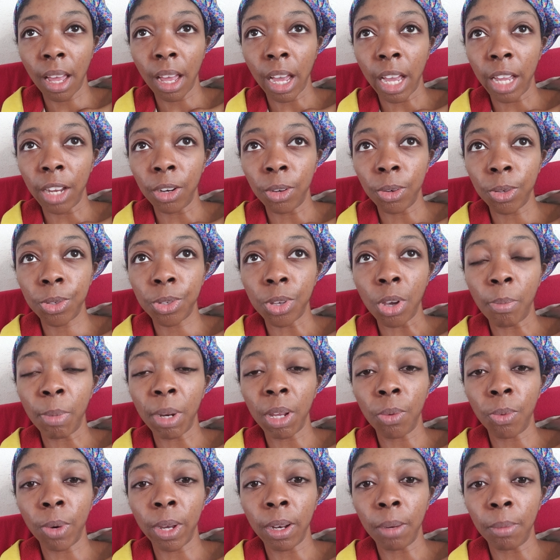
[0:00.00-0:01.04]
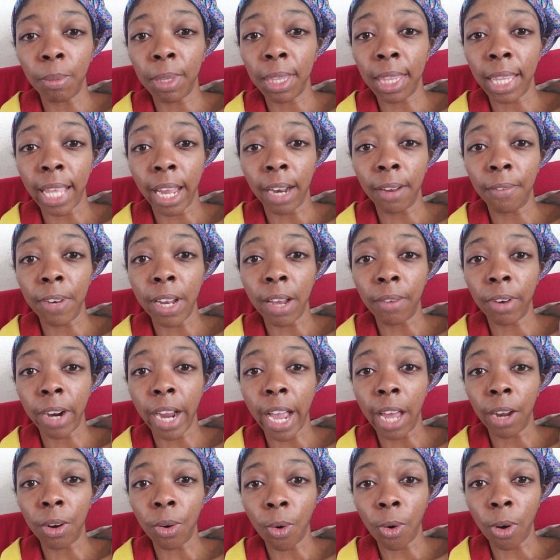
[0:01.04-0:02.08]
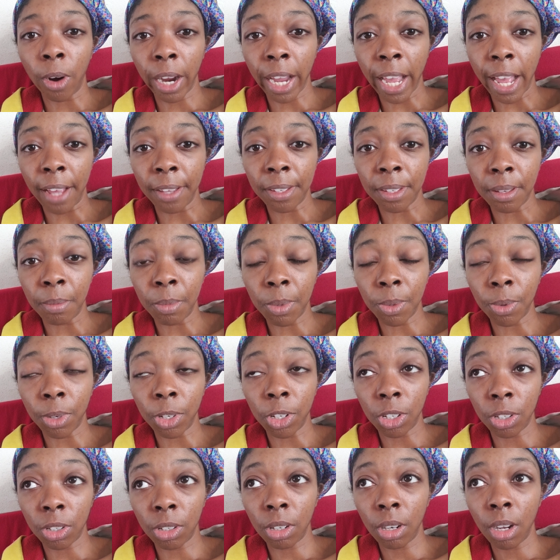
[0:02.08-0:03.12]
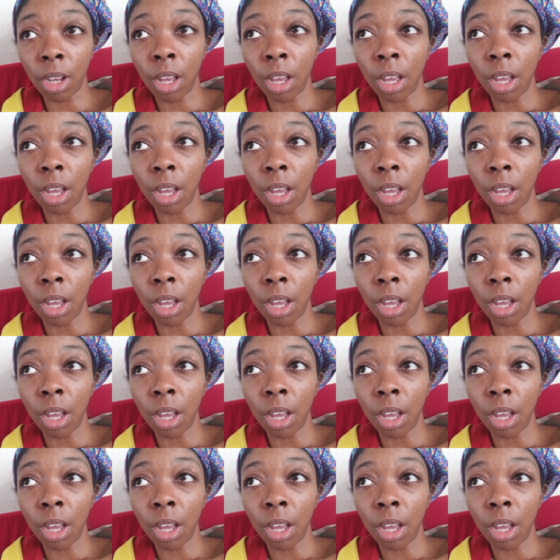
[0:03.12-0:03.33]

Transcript: I know so many women that have never had orgasms, which